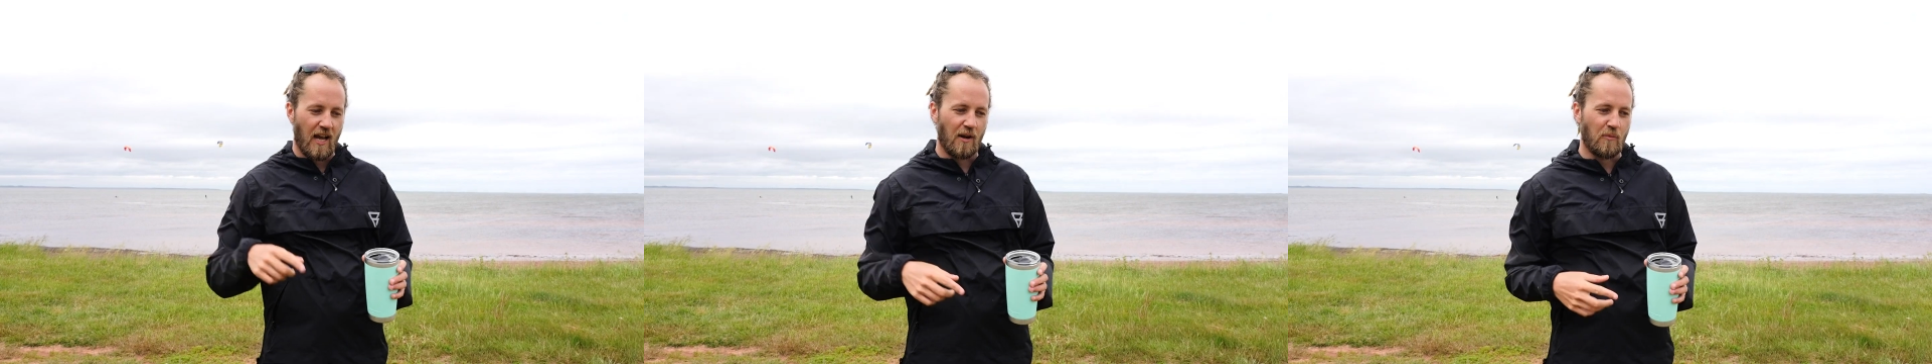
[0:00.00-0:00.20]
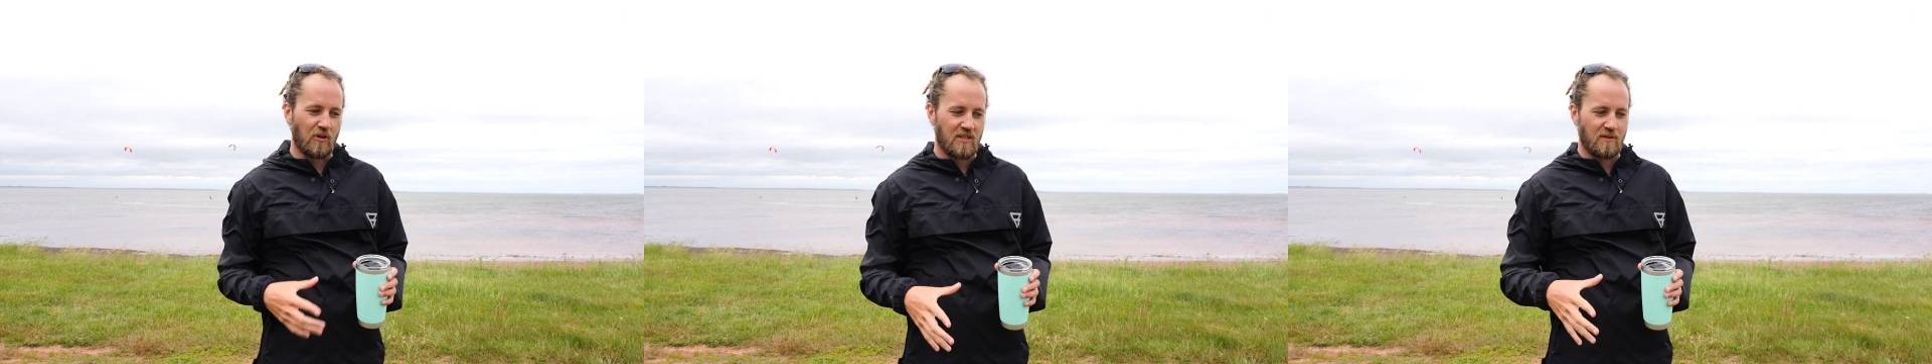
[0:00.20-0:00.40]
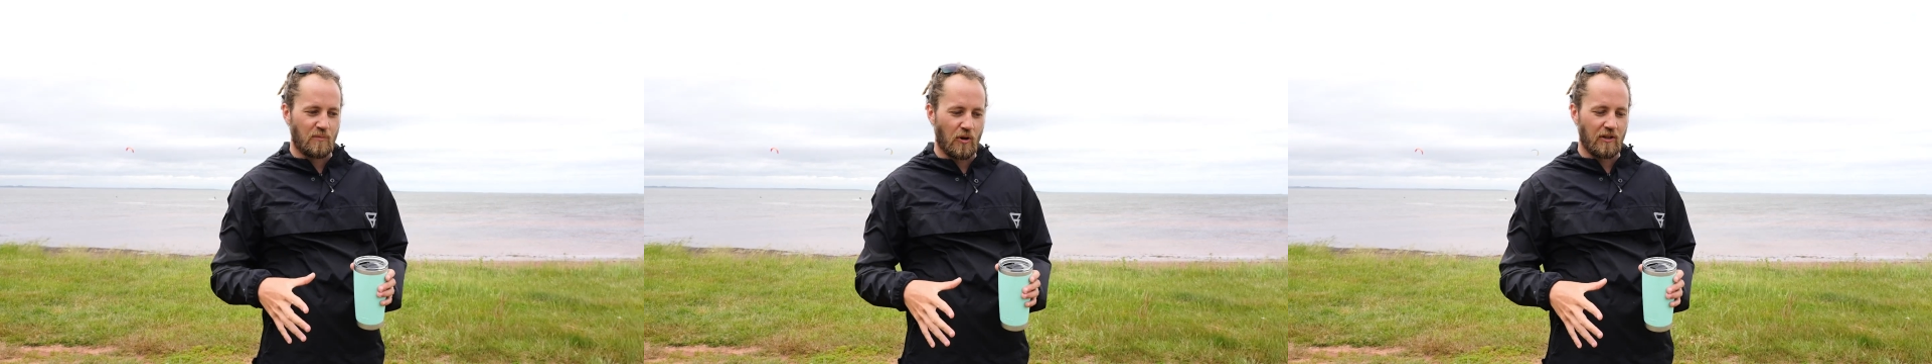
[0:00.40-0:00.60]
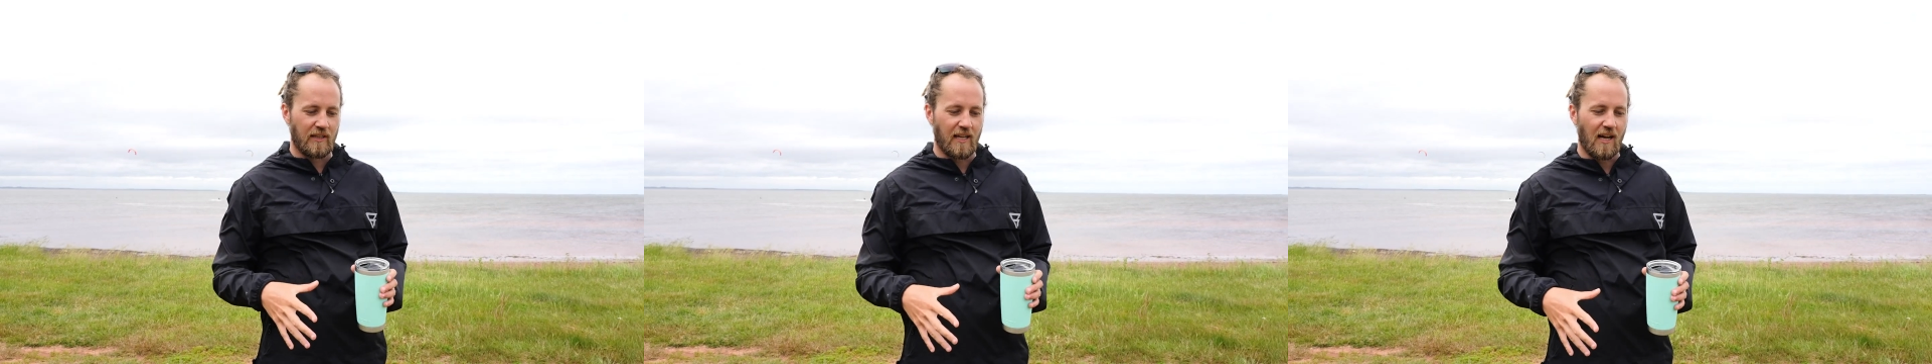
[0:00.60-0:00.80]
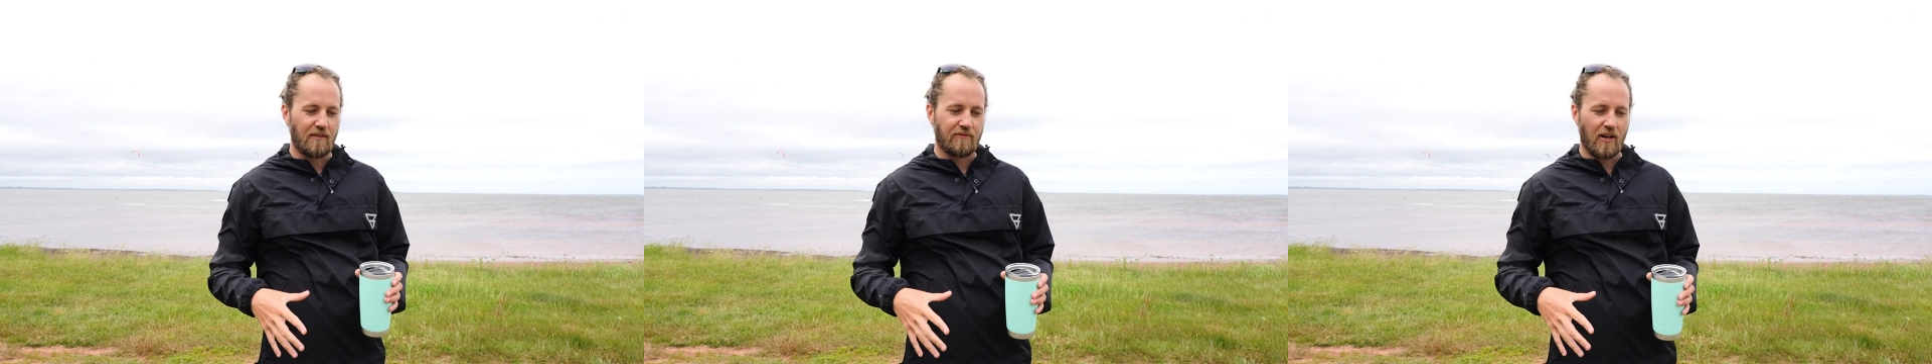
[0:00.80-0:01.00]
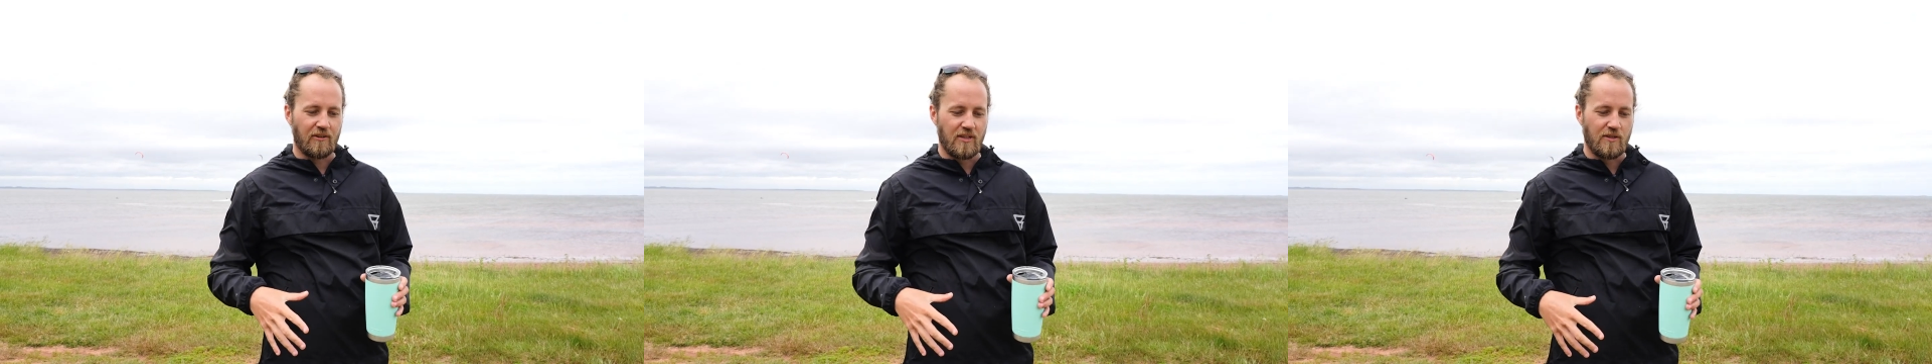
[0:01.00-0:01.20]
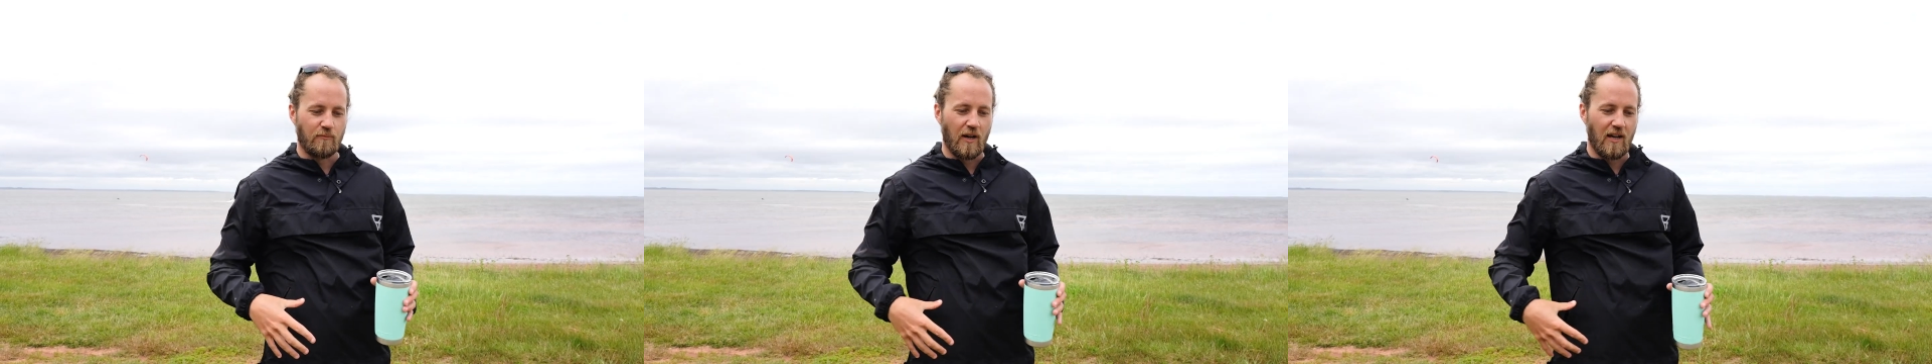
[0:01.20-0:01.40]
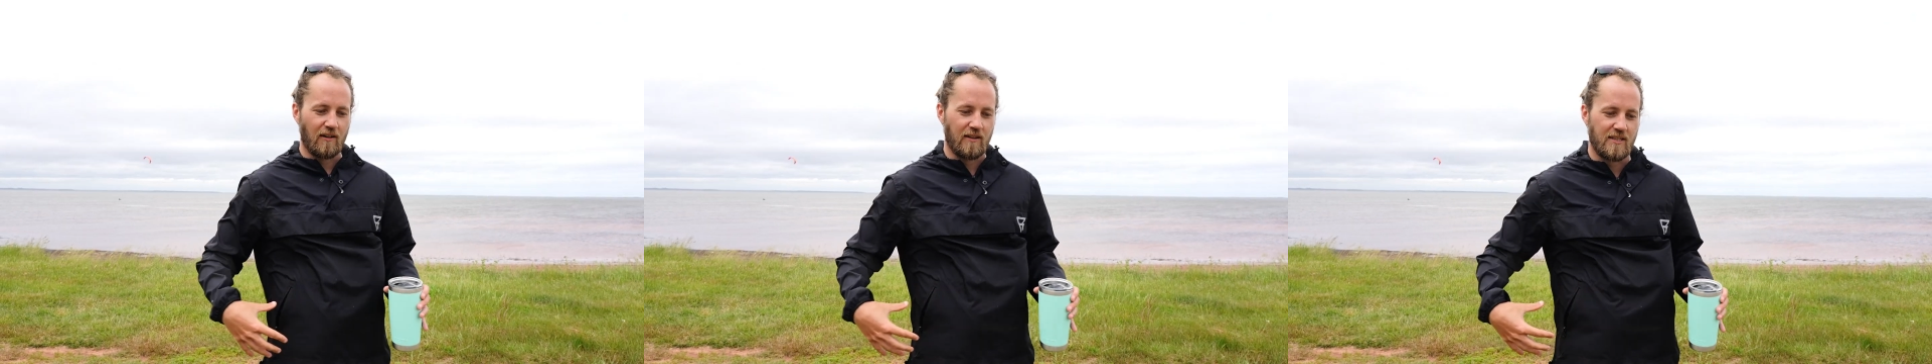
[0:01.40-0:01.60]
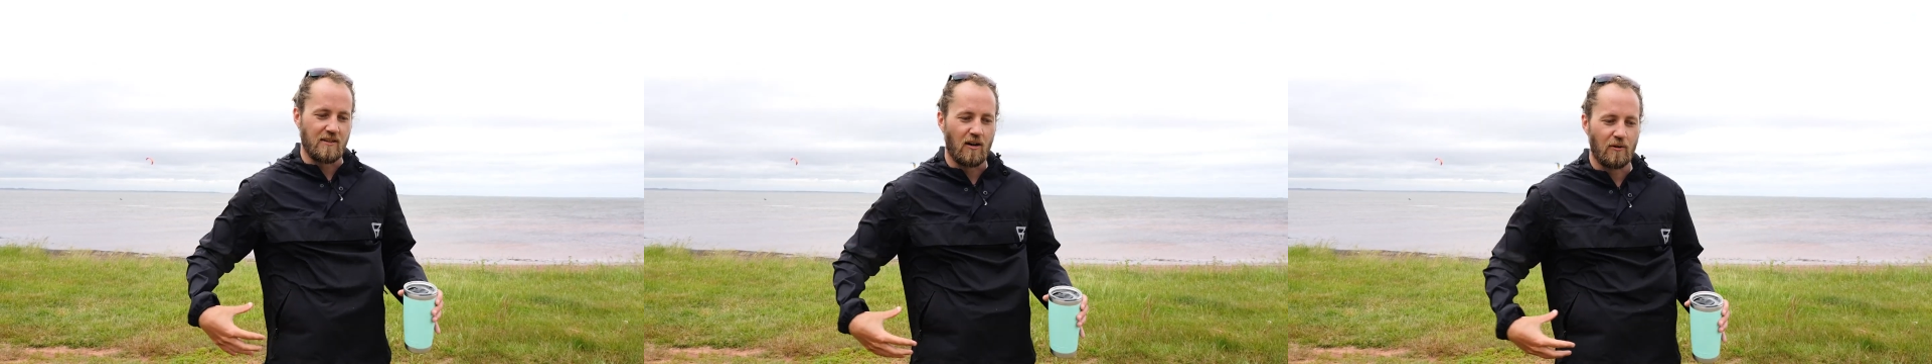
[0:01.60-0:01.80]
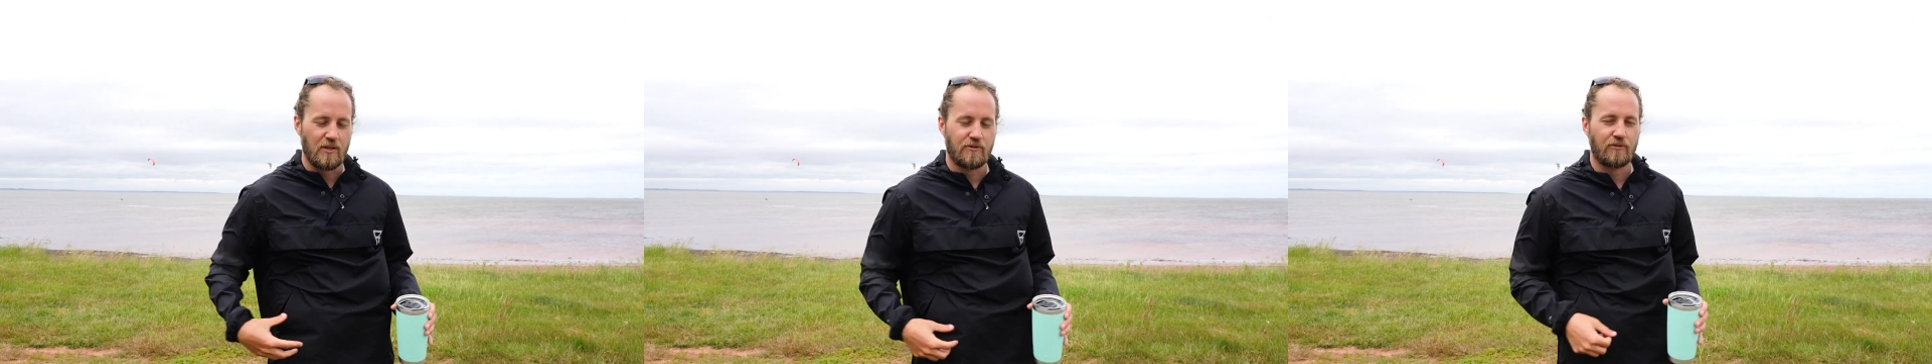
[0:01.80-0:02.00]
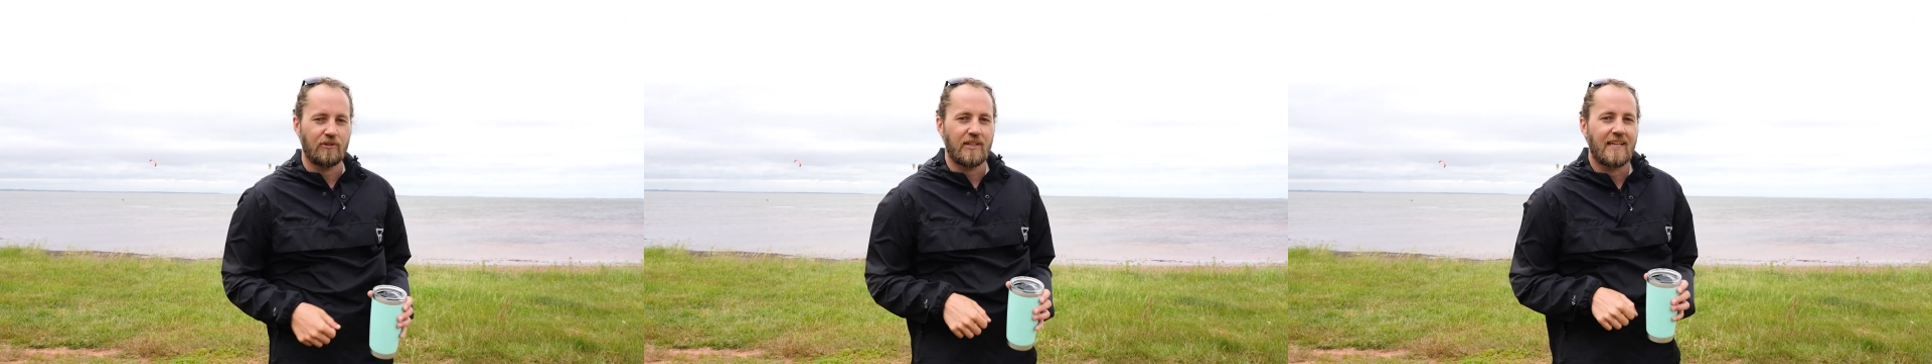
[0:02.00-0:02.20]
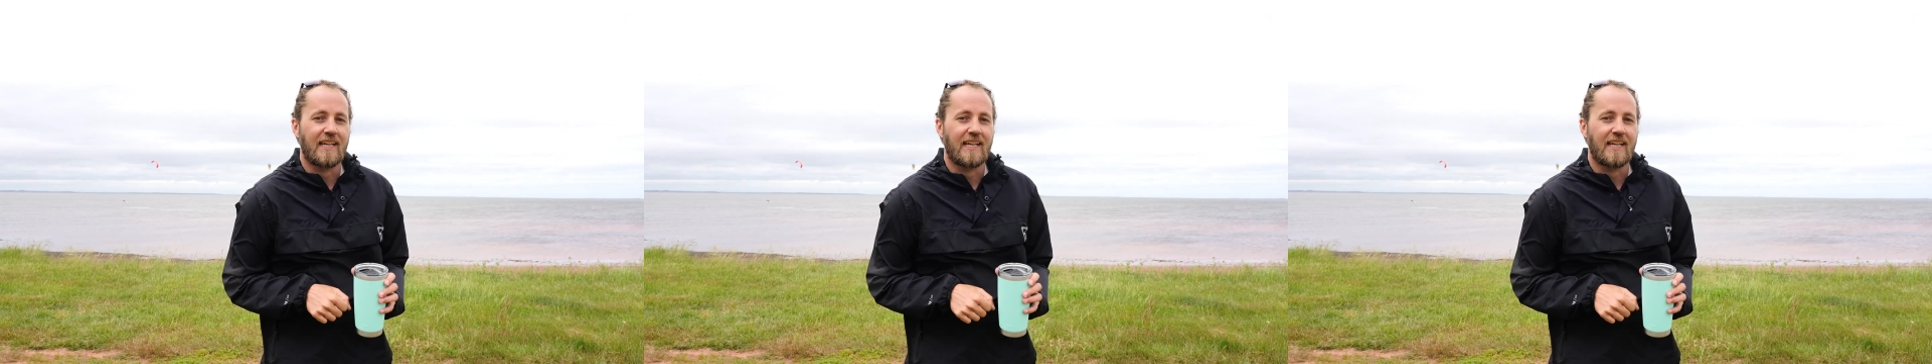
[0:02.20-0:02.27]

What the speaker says: And most importantly, I found as well, is always really